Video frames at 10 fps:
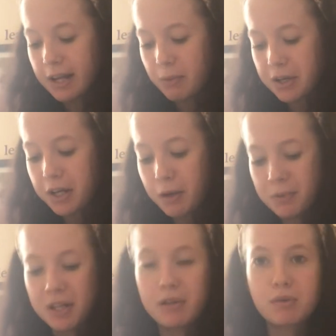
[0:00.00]
like, when I
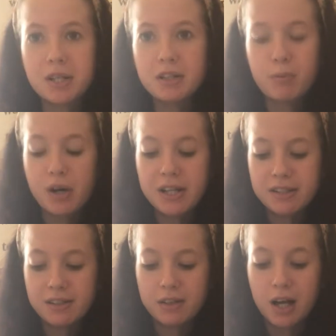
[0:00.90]
opened it I was quite
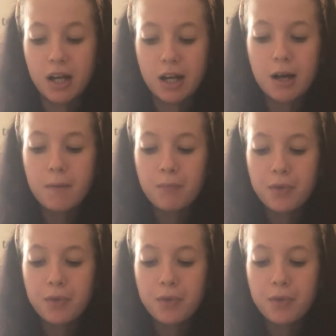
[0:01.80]
surprised at the colour,